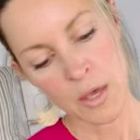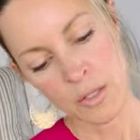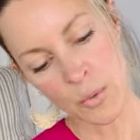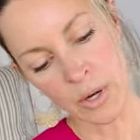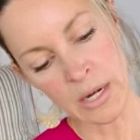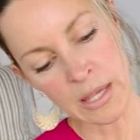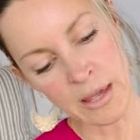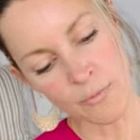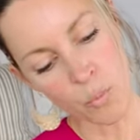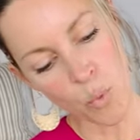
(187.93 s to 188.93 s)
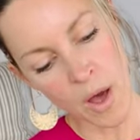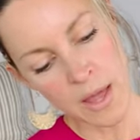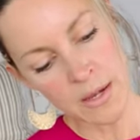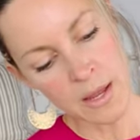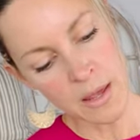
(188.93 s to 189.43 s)
So we're gonna give
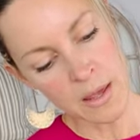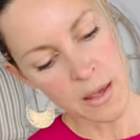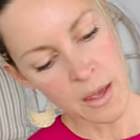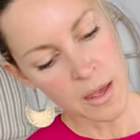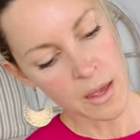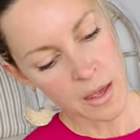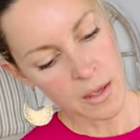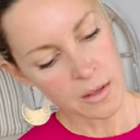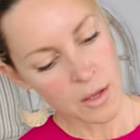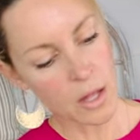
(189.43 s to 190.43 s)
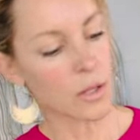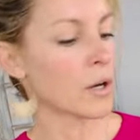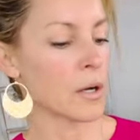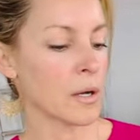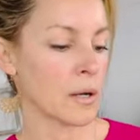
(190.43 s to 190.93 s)
one
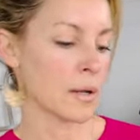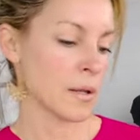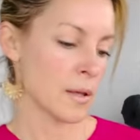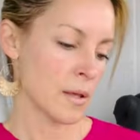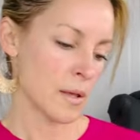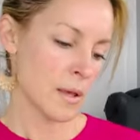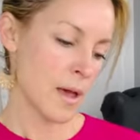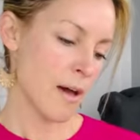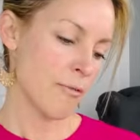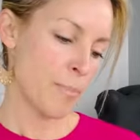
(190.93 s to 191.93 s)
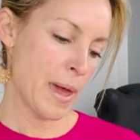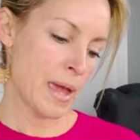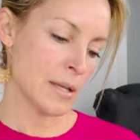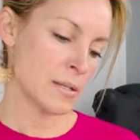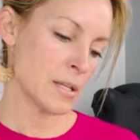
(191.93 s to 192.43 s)
color of
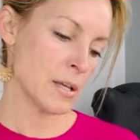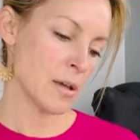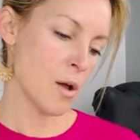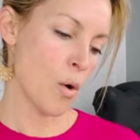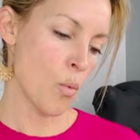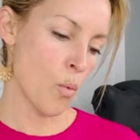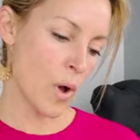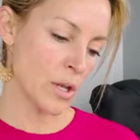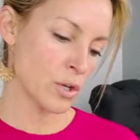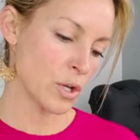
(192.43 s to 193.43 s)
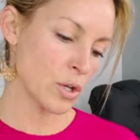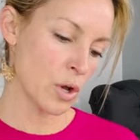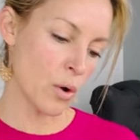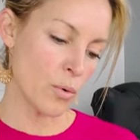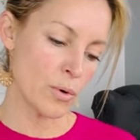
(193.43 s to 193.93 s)
paint, one good
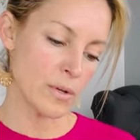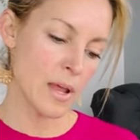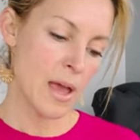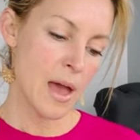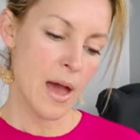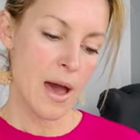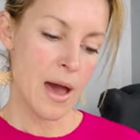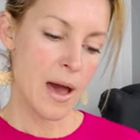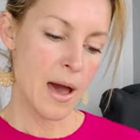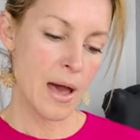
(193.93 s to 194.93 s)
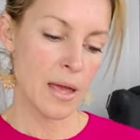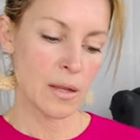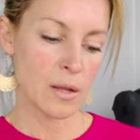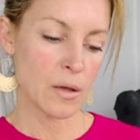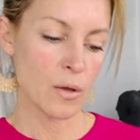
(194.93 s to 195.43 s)
coat
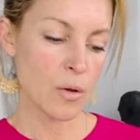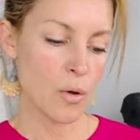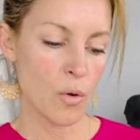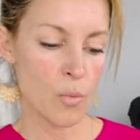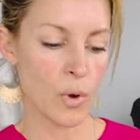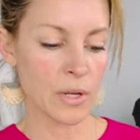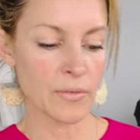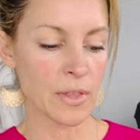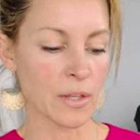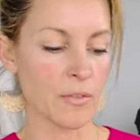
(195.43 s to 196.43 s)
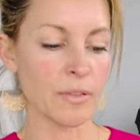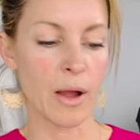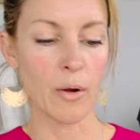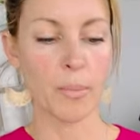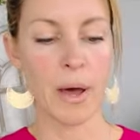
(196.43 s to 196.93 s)
on one of the little
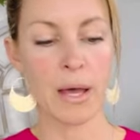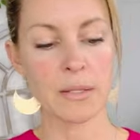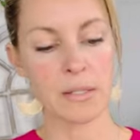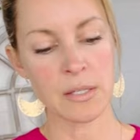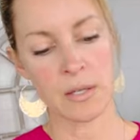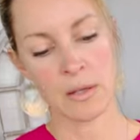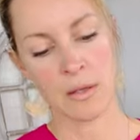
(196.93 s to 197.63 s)
flower pots,